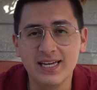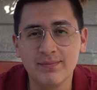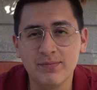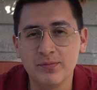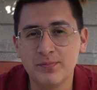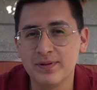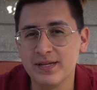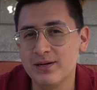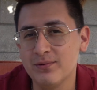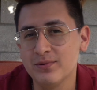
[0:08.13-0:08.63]
I've been
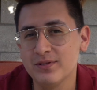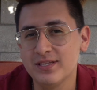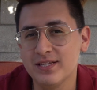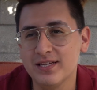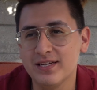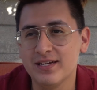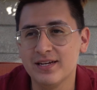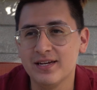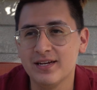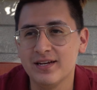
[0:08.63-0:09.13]
playing with
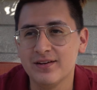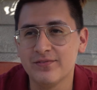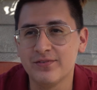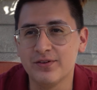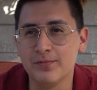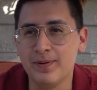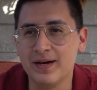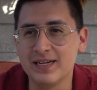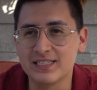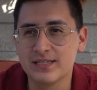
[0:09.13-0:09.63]
it for
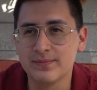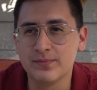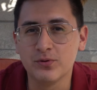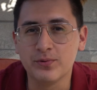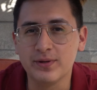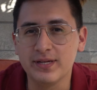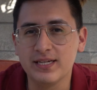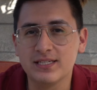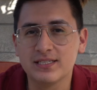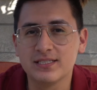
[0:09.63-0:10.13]
the past couple
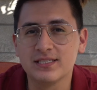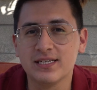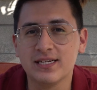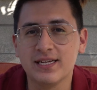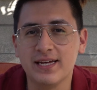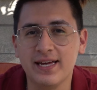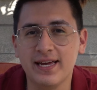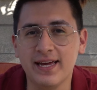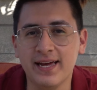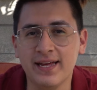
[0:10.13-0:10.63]
weeks,
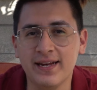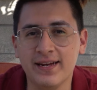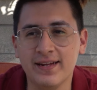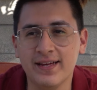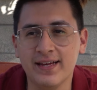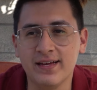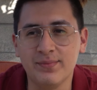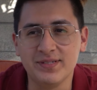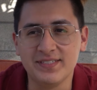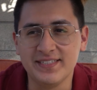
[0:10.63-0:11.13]
and
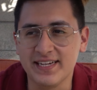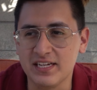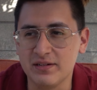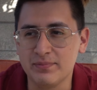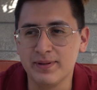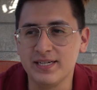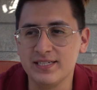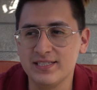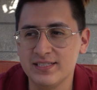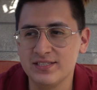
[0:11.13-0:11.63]
I've been taking
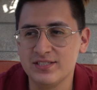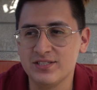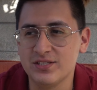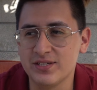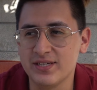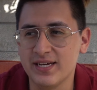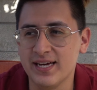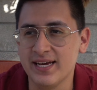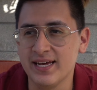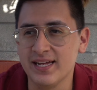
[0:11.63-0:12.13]
places to
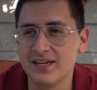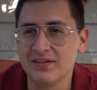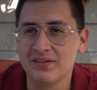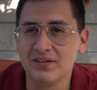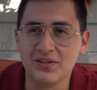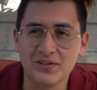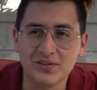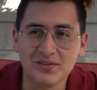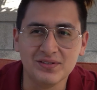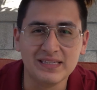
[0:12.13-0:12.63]
get
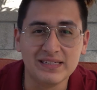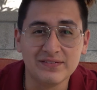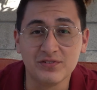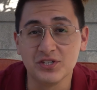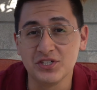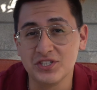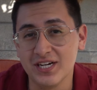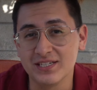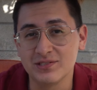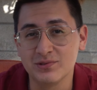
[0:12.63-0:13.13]

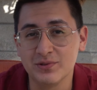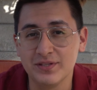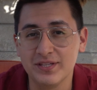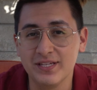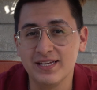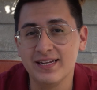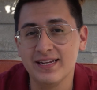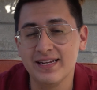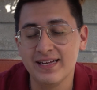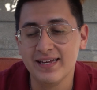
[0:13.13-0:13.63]
different shots with
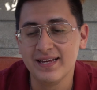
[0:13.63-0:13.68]
it.